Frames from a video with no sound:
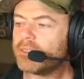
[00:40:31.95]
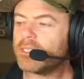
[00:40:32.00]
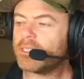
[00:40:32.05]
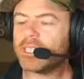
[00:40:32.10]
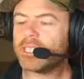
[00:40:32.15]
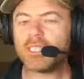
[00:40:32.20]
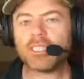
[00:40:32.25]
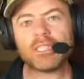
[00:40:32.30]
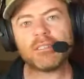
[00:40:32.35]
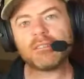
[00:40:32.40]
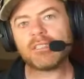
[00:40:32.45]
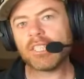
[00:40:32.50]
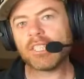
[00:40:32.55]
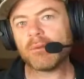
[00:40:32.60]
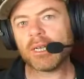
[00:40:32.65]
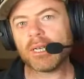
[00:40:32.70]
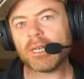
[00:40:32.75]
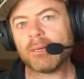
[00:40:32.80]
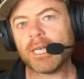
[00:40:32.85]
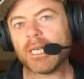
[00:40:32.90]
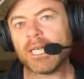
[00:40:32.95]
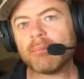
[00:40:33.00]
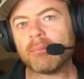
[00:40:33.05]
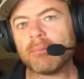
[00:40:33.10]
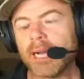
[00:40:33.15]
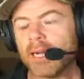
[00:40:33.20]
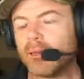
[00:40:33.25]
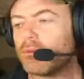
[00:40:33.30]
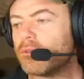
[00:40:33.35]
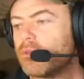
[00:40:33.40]
did you see what I mean
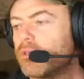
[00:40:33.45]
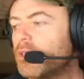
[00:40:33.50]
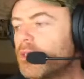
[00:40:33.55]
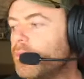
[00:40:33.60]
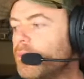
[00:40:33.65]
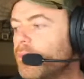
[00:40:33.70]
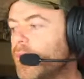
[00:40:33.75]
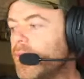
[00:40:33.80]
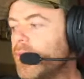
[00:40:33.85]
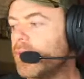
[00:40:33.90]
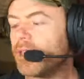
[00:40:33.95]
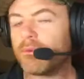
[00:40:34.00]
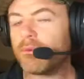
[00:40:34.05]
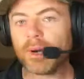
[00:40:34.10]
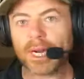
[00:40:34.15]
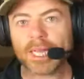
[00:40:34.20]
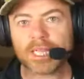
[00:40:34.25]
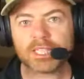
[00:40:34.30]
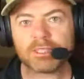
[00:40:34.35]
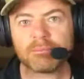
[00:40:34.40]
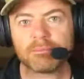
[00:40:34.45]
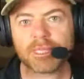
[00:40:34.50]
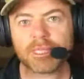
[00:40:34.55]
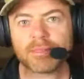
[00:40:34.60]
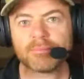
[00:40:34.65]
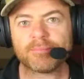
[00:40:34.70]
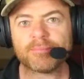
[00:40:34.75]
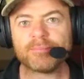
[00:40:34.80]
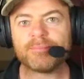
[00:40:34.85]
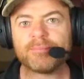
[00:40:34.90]
about doing an arrangement?